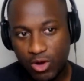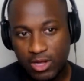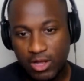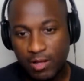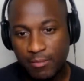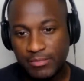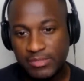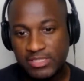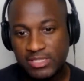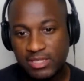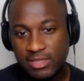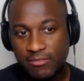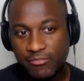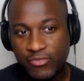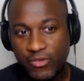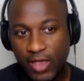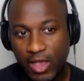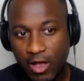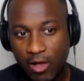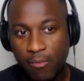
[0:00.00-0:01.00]
are coming to them
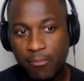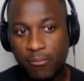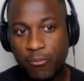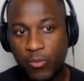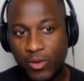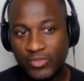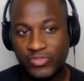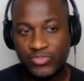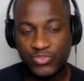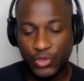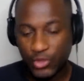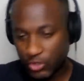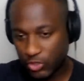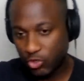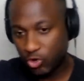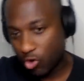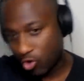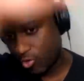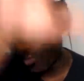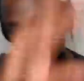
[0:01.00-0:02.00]
for help what the
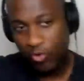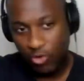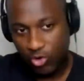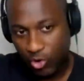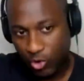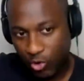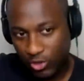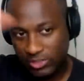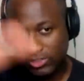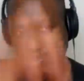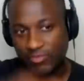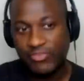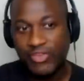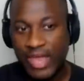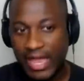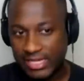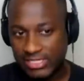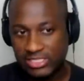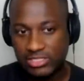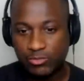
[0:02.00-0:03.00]
normal course of
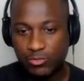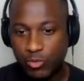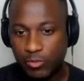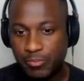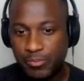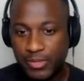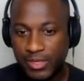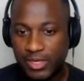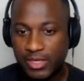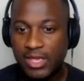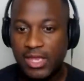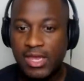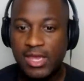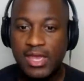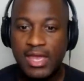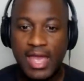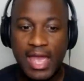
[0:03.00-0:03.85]
action would be.